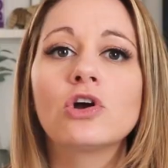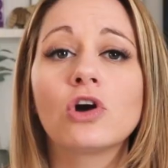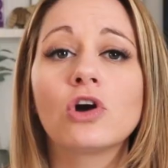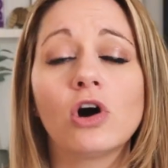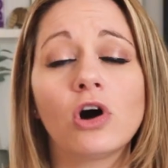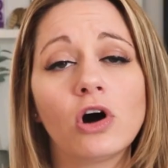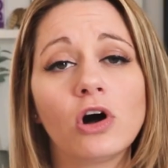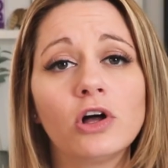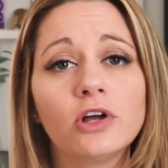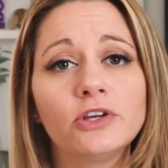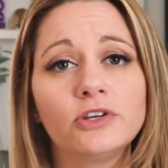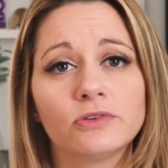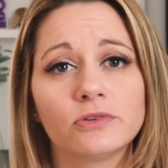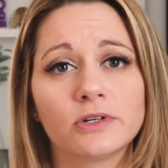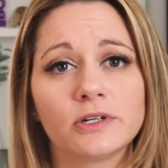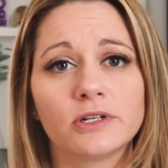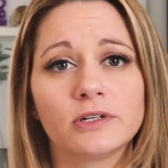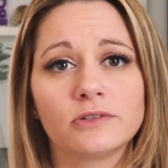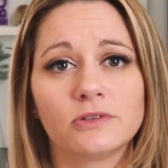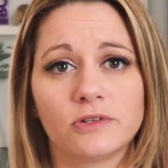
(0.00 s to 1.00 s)
call
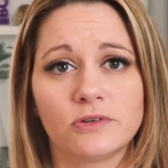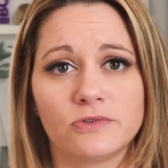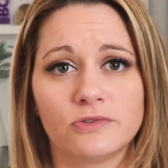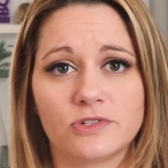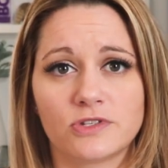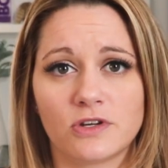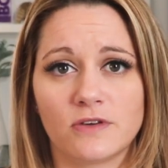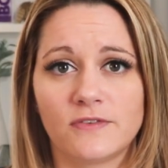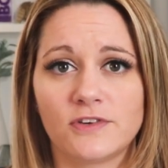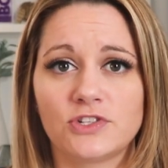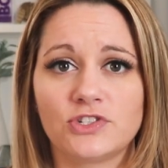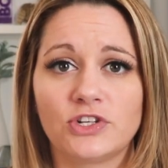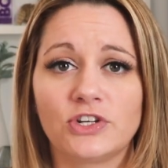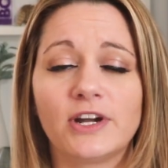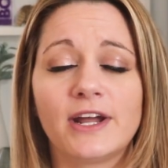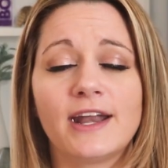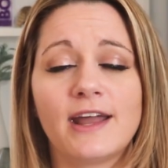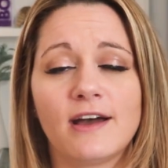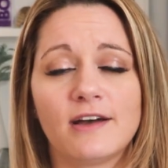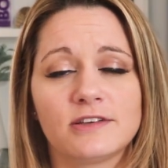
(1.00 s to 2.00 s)
your loan servicer
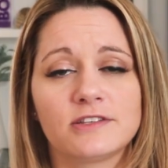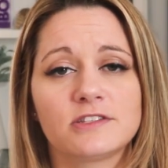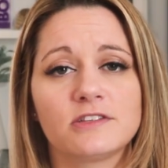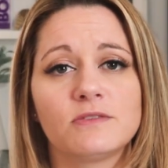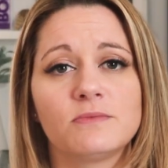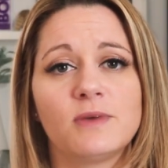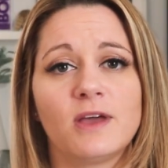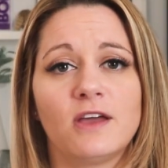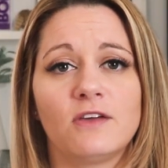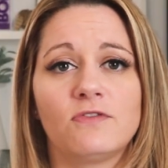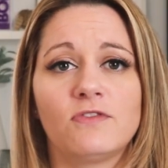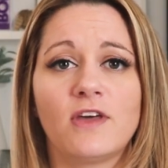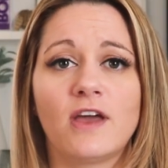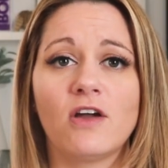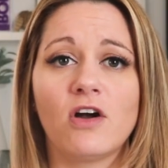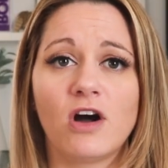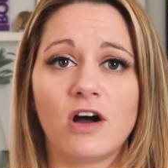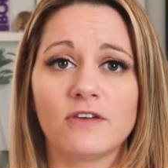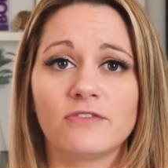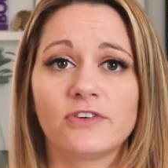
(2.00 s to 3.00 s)
and ask them if they
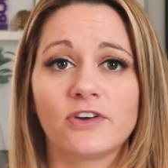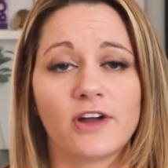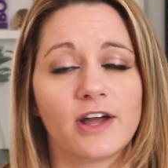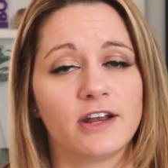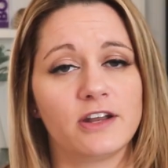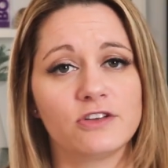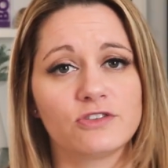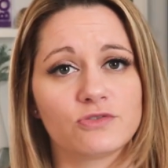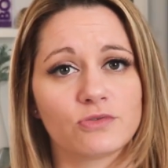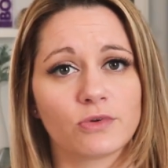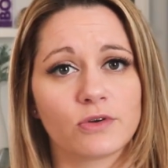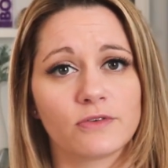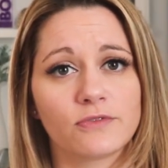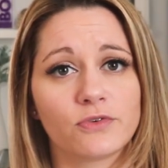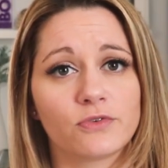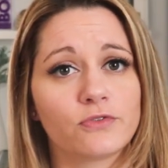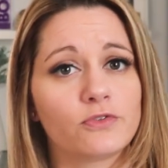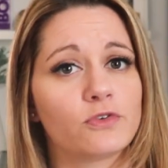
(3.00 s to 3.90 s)
offer any sort of a